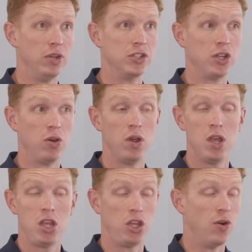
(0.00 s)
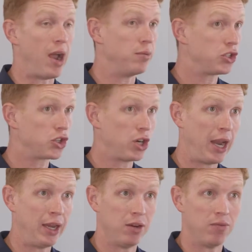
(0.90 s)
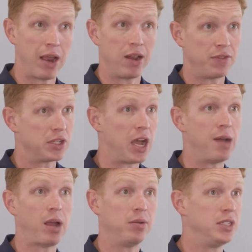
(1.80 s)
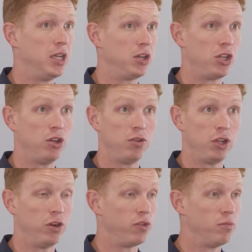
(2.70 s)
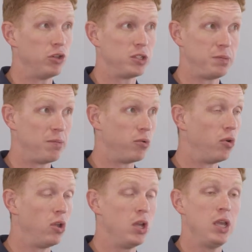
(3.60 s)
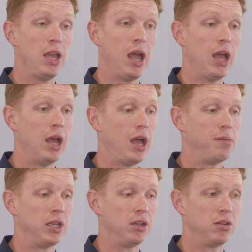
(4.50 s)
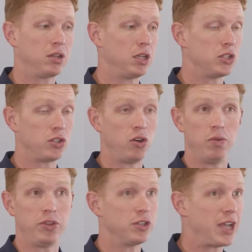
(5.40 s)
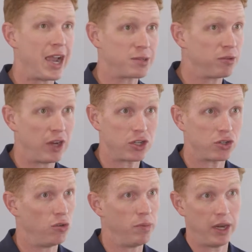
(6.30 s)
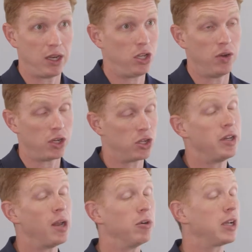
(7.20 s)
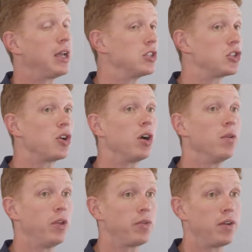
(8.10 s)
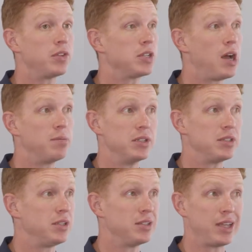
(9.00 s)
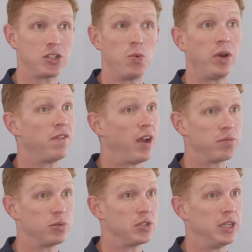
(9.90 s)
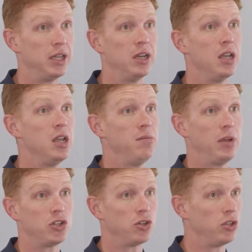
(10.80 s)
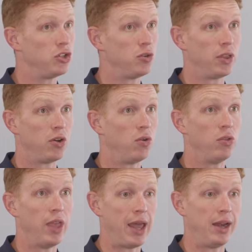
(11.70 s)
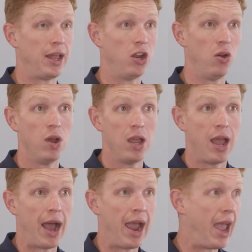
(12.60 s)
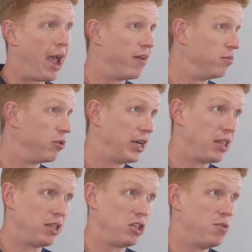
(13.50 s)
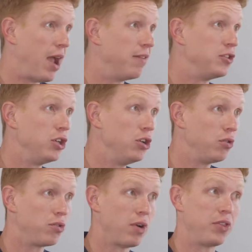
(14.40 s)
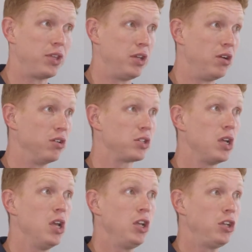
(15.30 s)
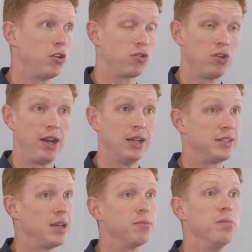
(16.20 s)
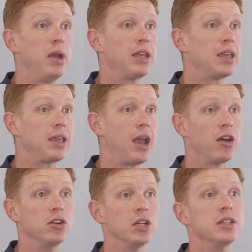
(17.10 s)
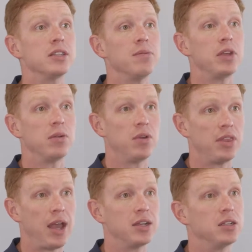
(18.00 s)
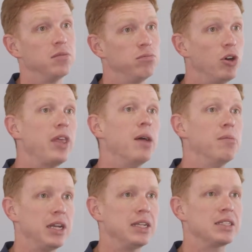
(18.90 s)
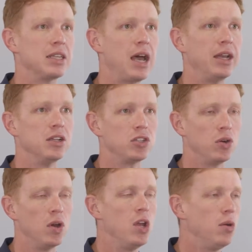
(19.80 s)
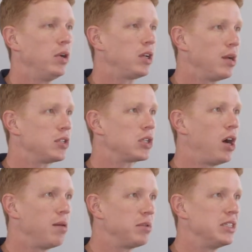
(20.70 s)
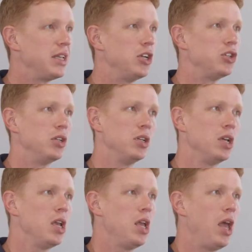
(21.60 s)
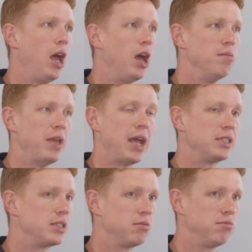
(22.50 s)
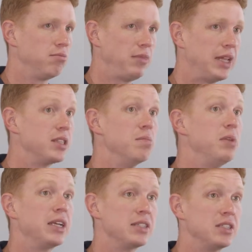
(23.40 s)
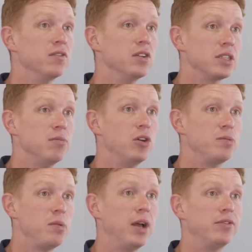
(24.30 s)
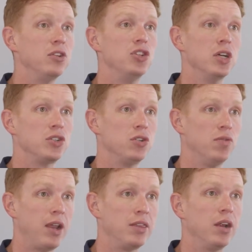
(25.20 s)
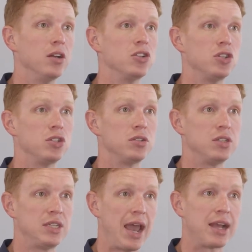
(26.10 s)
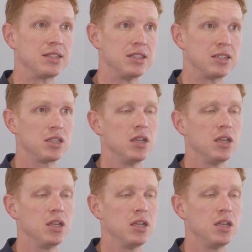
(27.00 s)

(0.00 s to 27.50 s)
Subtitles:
And so, I was trained, and right off the top, I would tell you, for most people, consult with your tax professional, but, a good number to kind of start with right off the top is like 25%. Make sure that you withhold that. And I know I have, and Brady, I think you have too, throughout the years, created a separate bank account or done something with that to put that money aside. And so when it comes to compensation, that's the biggest difference that most people have to adjust to right there, is just taxes.